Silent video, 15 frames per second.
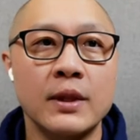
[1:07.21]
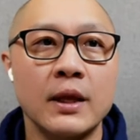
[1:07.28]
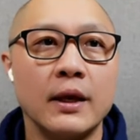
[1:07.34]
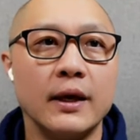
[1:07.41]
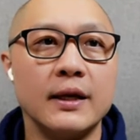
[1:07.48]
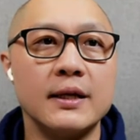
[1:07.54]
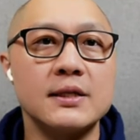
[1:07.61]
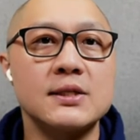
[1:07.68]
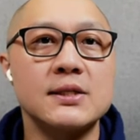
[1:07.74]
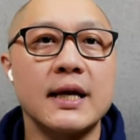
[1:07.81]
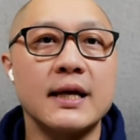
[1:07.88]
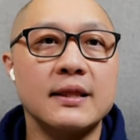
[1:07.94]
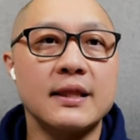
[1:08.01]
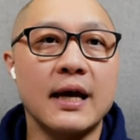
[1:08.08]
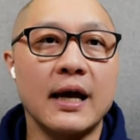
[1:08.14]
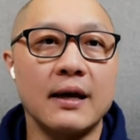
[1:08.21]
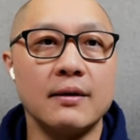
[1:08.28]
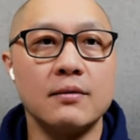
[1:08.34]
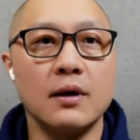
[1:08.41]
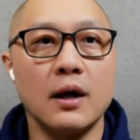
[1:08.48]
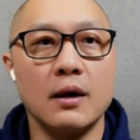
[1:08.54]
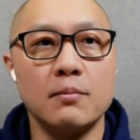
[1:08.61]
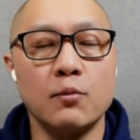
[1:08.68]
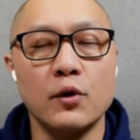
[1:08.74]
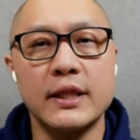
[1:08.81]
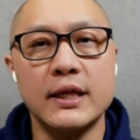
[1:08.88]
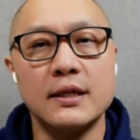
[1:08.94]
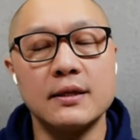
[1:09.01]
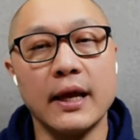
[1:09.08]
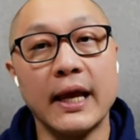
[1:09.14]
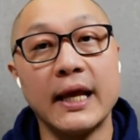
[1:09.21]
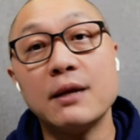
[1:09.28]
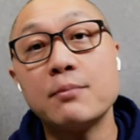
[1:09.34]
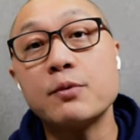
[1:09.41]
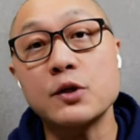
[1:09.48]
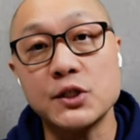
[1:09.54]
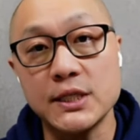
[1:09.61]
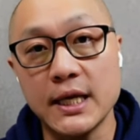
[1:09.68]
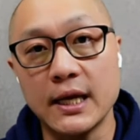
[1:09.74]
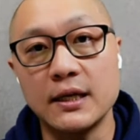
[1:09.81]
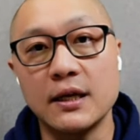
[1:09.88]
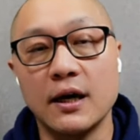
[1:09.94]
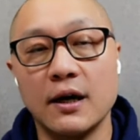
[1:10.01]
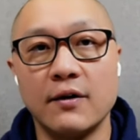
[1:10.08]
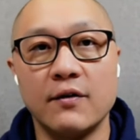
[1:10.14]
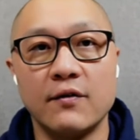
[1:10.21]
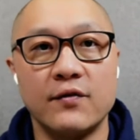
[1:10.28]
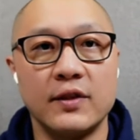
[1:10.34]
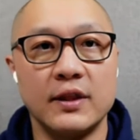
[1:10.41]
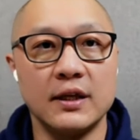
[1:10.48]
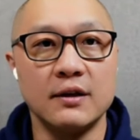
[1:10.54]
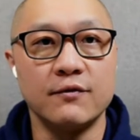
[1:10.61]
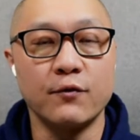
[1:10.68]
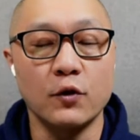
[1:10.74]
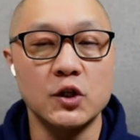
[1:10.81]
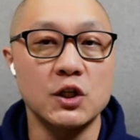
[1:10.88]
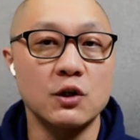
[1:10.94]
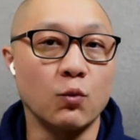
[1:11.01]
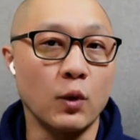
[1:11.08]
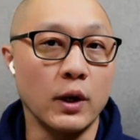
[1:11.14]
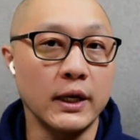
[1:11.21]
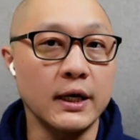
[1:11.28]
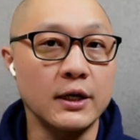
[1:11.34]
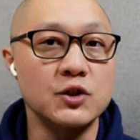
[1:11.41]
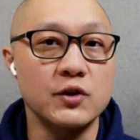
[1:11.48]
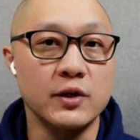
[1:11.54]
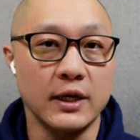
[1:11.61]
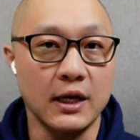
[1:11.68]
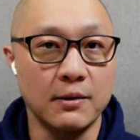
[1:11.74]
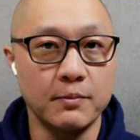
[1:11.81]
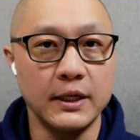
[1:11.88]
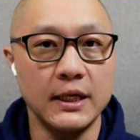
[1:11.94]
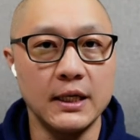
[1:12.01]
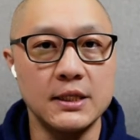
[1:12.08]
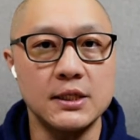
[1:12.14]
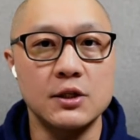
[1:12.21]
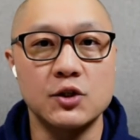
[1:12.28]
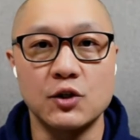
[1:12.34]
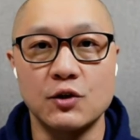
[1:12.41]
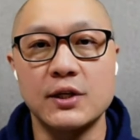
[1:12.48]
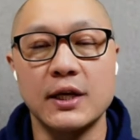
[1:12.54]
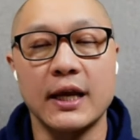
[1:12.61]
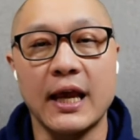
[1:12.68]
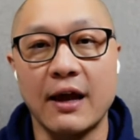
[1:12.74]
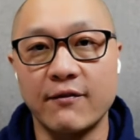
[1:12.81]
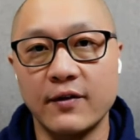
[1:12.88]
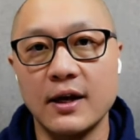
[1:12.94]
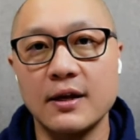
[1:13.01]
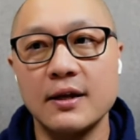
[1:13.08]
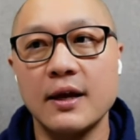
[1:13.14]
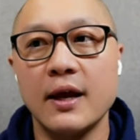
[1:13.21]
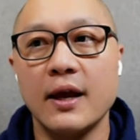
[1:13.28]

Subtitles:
It is said that more than 80% of the Fortune 100 companies is using Kafka,